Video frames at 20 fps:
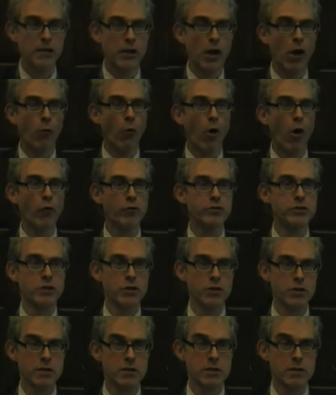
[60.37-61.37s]
No
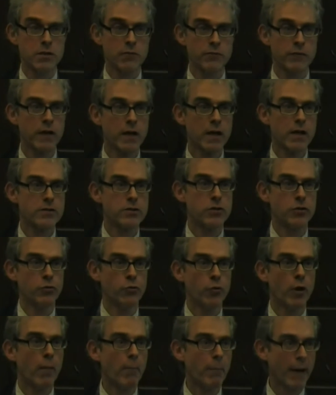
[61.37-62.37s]
alternative to
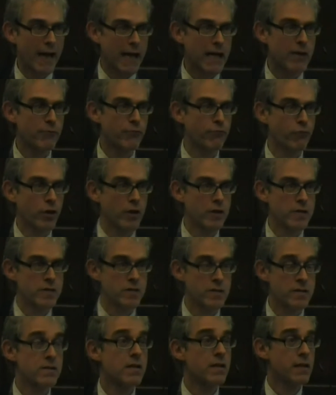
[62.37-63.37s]
pay
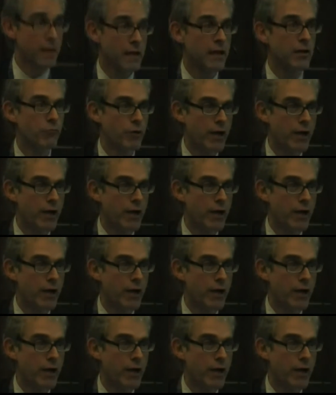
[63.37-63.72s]
freezes. In